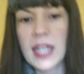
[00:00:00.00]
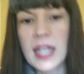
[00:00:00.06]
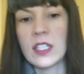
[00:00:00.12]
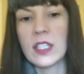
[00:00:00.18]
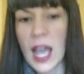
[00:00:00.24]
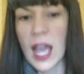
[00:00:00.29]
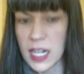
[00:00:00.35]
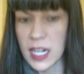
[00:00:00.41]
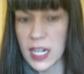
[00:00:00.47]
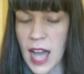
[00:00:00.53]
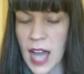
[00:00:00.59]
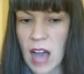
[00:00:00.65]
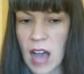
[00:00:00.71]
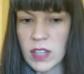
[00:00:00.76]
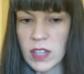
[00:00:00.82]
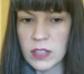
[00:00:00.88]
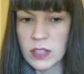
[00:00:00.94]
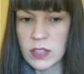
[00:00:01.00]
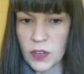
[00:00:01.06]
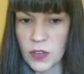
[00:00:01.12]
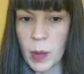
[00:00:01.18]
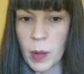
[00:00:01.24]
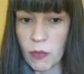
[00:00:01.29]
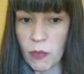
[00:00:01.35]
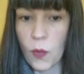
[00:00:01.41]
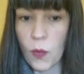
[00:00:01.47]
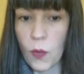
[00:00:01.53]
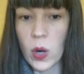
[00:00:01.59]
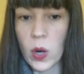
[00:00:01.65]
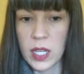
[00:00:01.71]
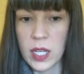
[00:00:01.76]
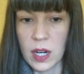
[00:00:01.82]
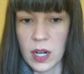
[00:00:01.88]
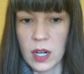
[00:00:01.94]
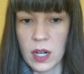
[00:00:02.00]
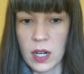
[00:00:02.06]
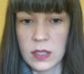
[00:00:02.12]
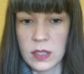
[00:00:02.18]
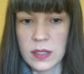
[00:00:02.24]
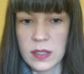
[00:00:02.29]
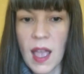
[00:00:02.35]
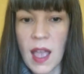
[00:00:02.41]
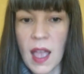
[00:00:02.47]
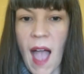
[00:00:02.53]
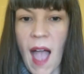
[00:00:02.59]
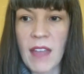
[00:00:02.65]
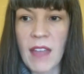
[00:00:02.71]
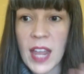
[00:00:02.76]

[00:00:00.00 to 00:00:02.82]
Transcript: I didn't, I didn't have it for about four years.